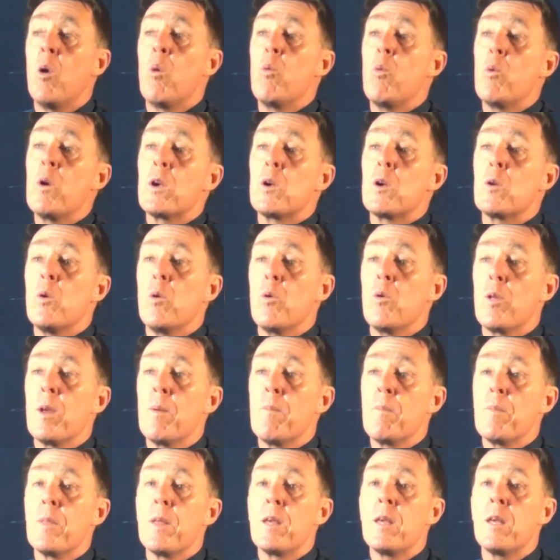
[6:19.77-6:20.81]
we call
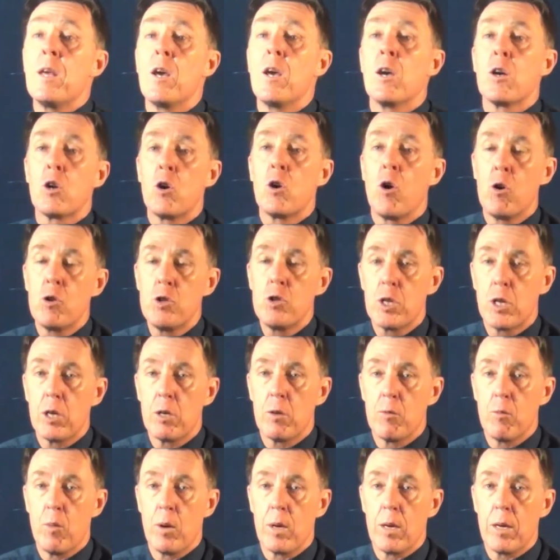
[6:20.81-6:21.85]
them the conjugate
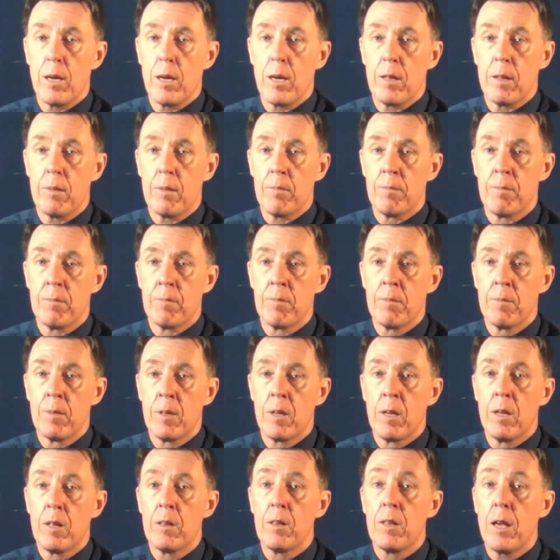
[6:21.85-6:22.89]
of one another.
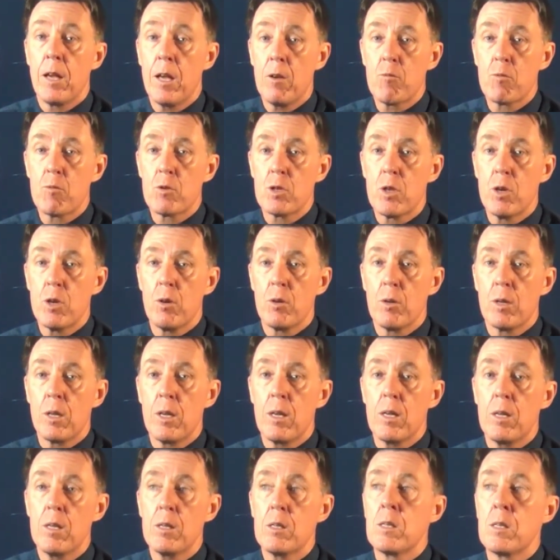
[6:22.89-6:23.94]
The end result
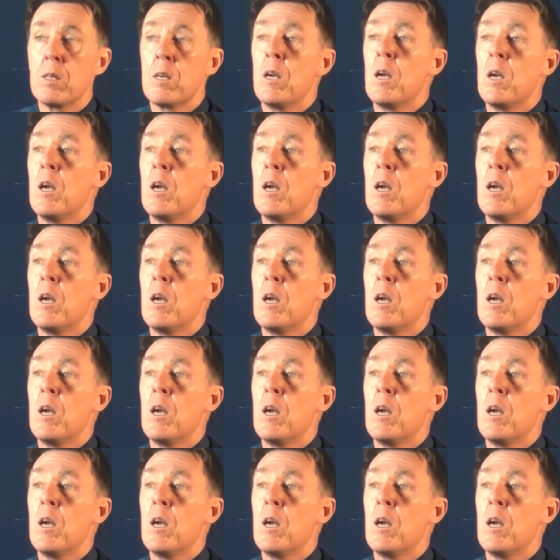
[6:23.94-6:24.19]
is